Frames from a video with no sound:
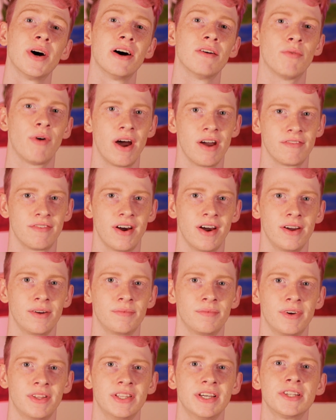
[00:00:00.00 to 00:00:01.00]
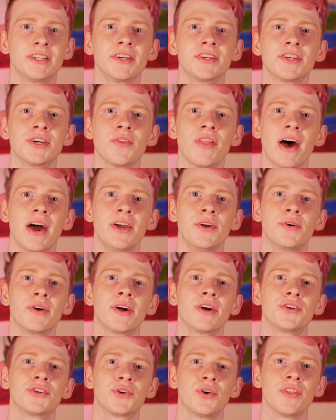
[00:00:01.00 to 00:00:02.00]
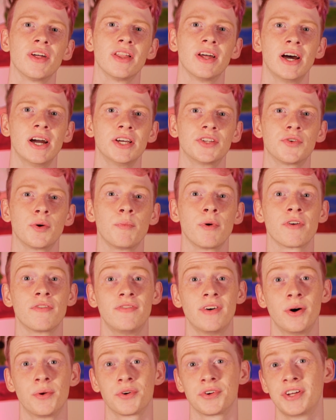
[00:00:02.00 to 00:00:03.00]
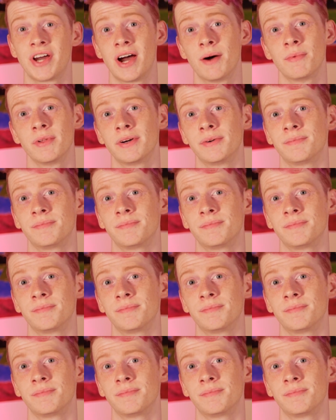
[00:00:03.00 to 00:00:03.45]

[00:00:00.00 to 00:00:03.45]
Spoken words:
have Wi-Fi. This is so that you can control the lights from your phone or tablet.